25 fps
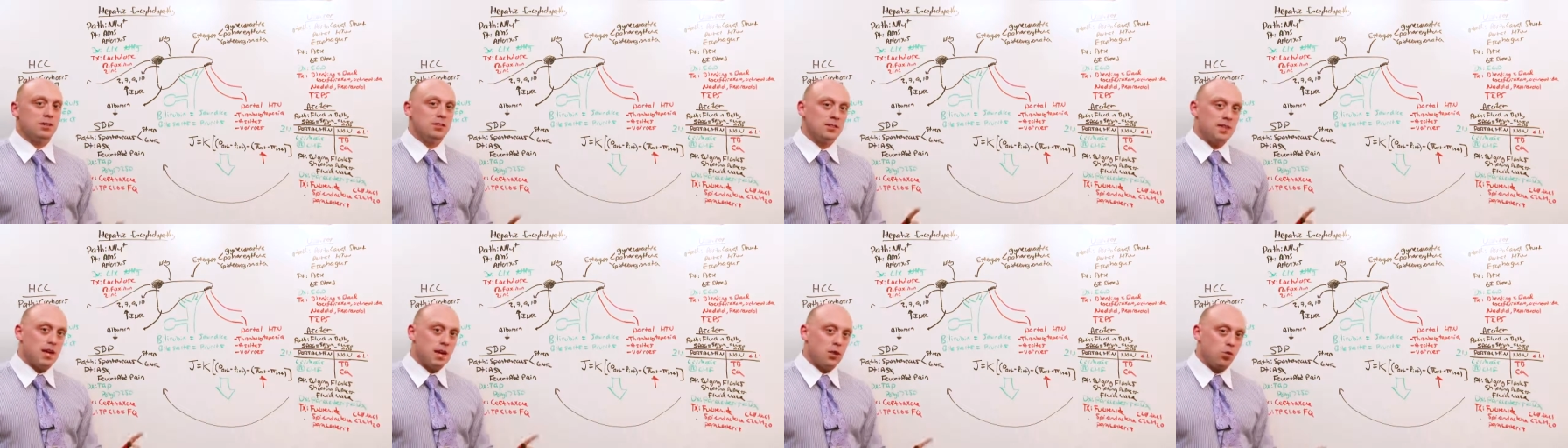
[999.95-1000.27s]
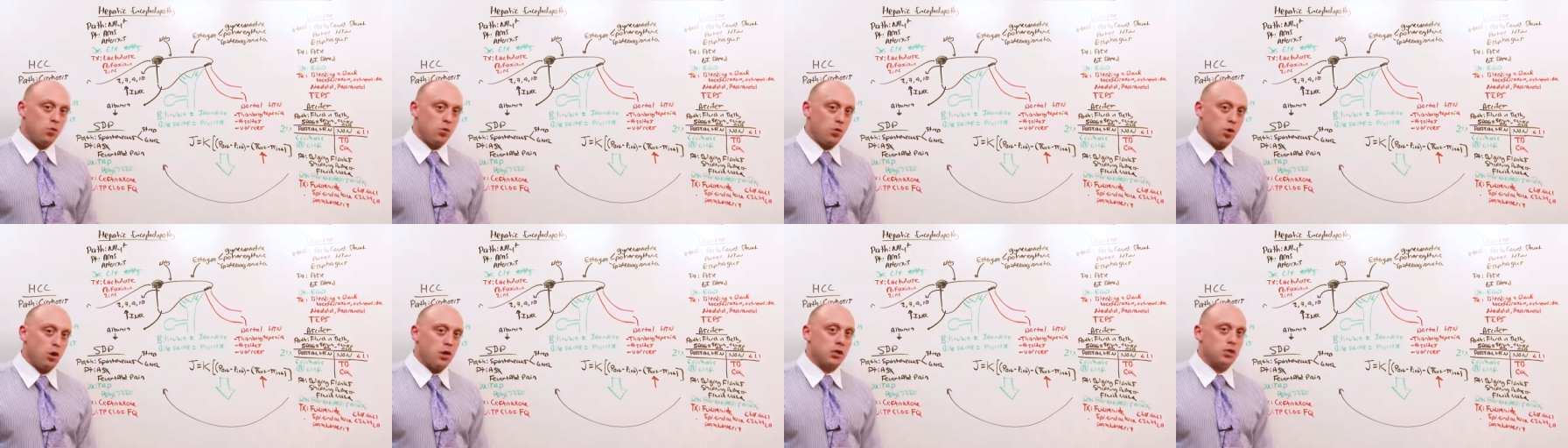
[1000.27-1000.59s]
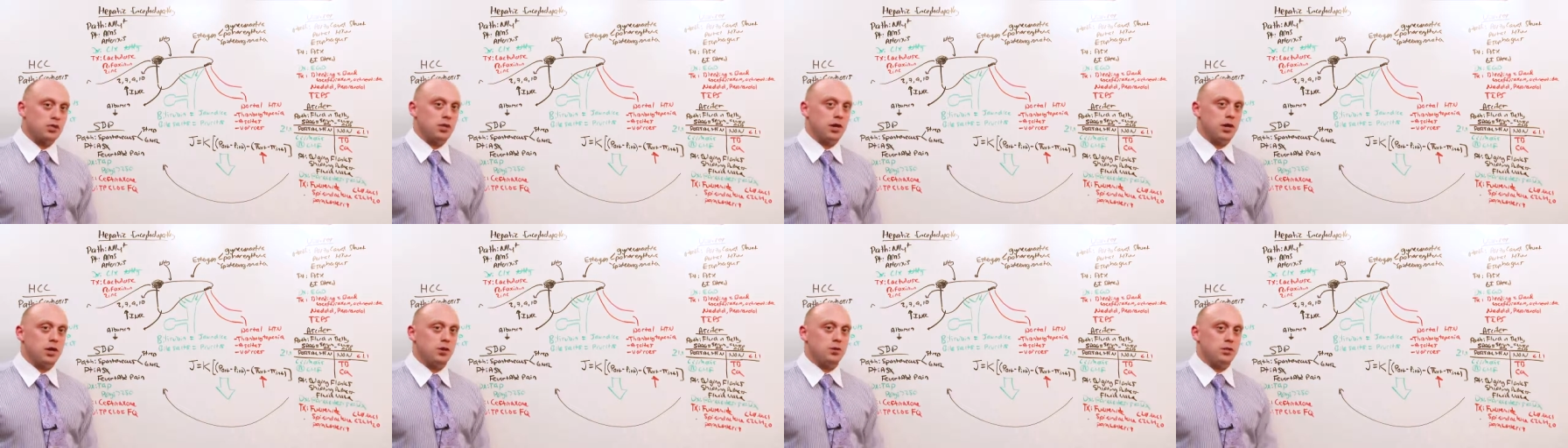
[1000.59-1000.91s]
That
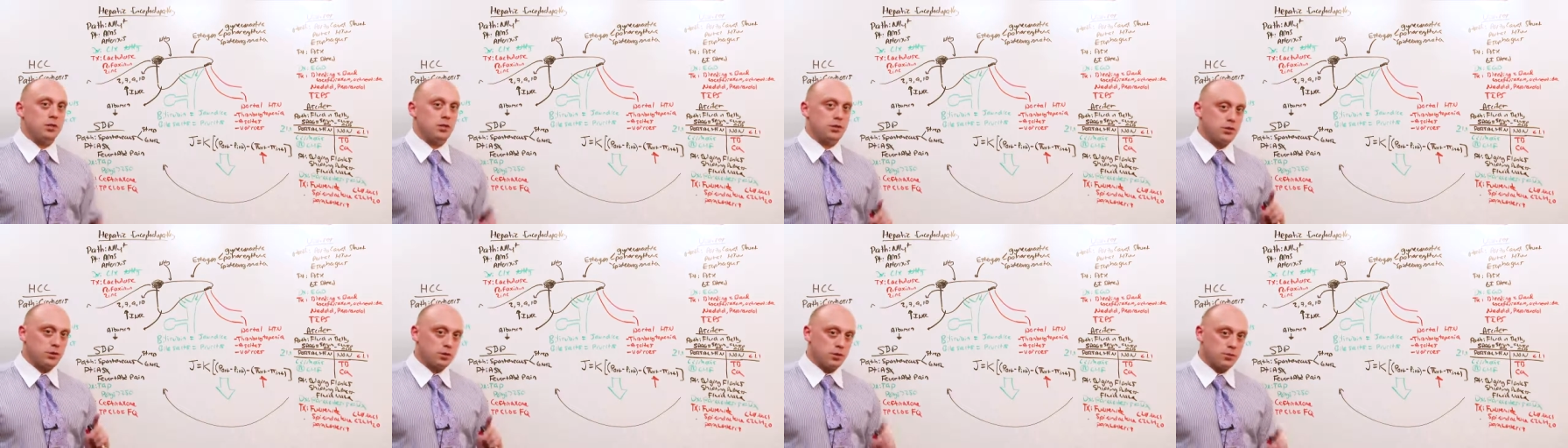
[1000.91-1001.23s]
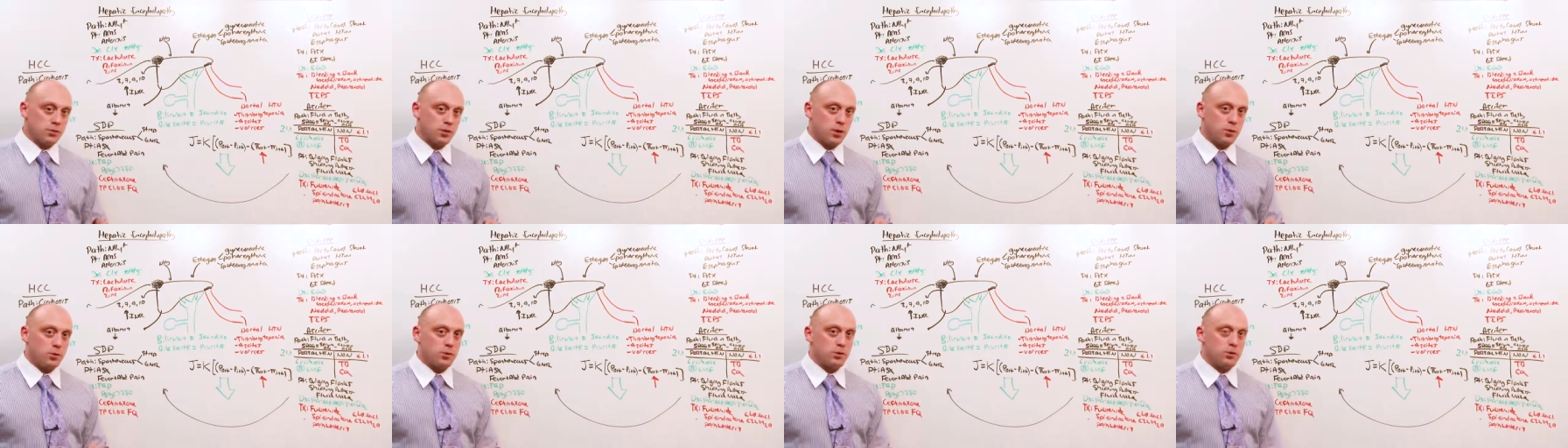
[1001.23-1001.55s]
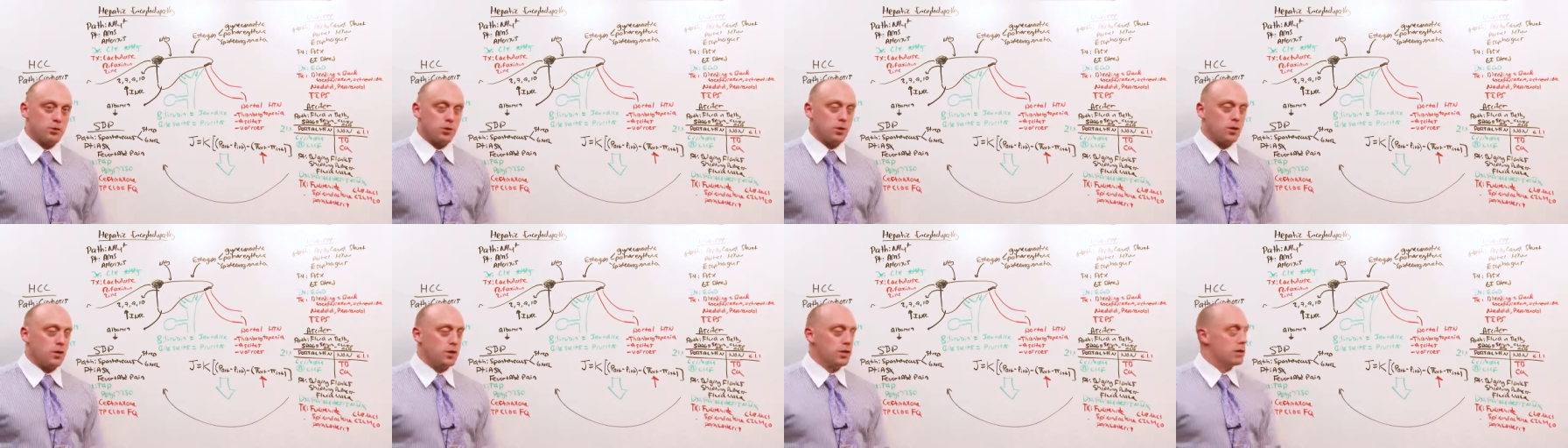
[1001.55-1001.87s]
washout is
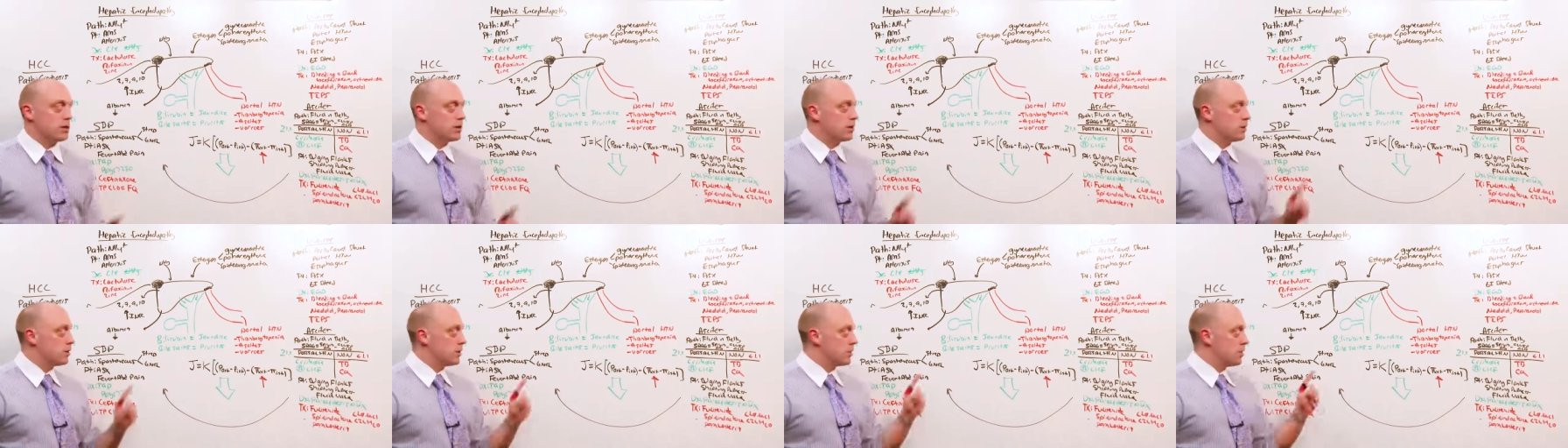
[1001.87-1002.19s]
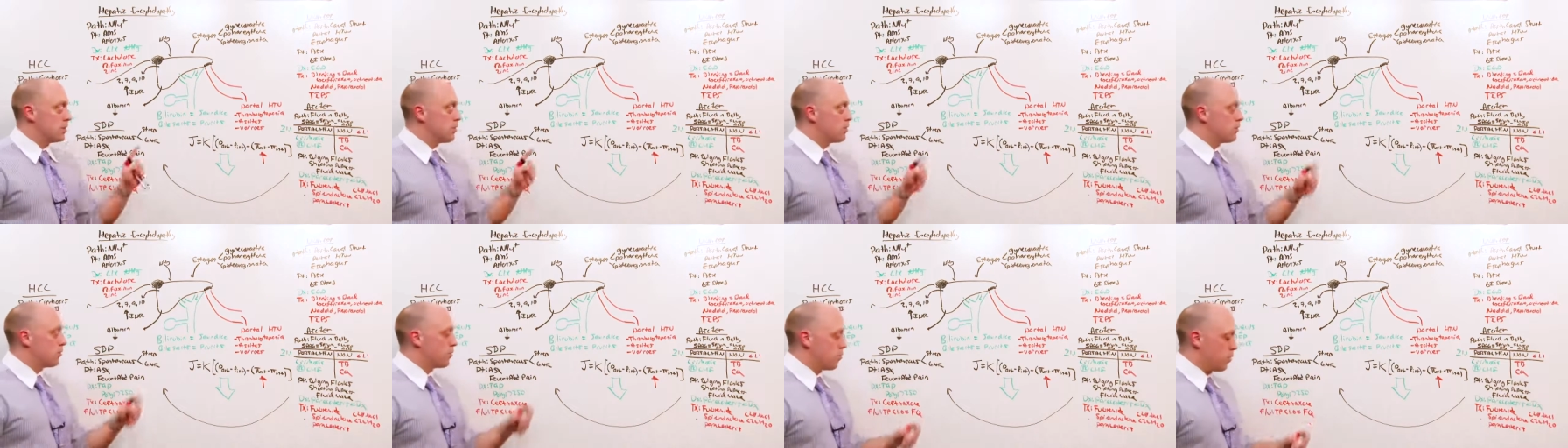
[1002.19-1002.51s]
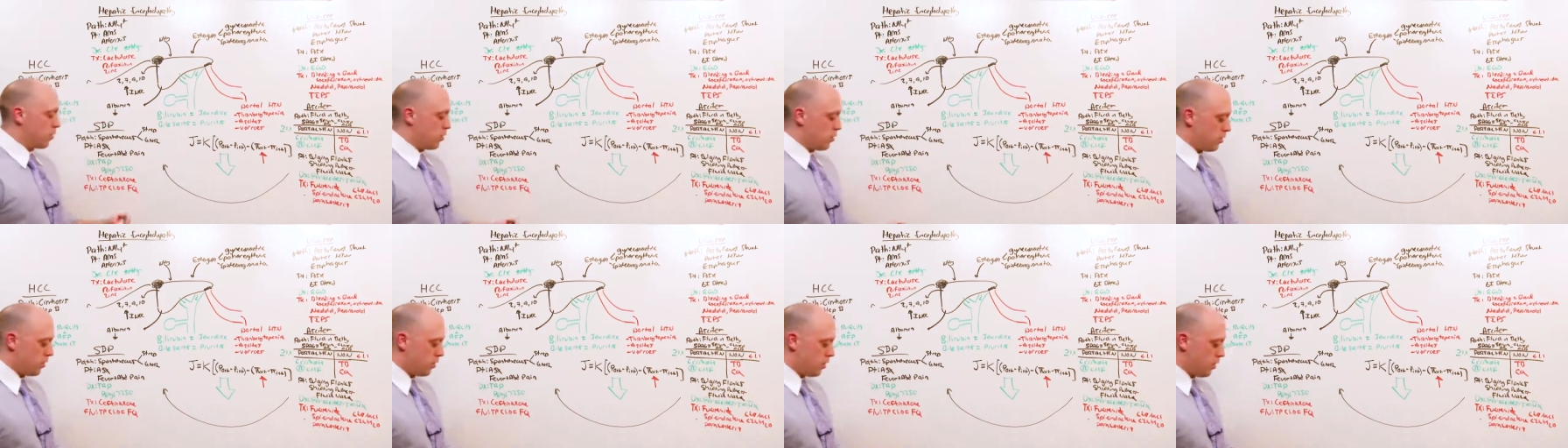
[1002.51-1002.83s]
confirmatory
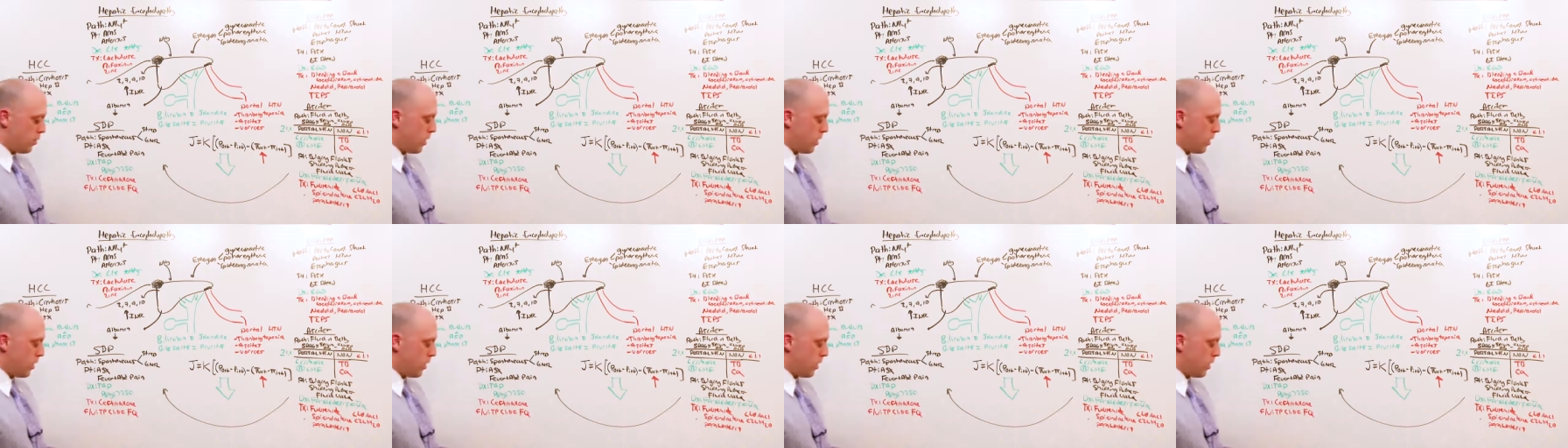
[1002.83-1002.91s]
for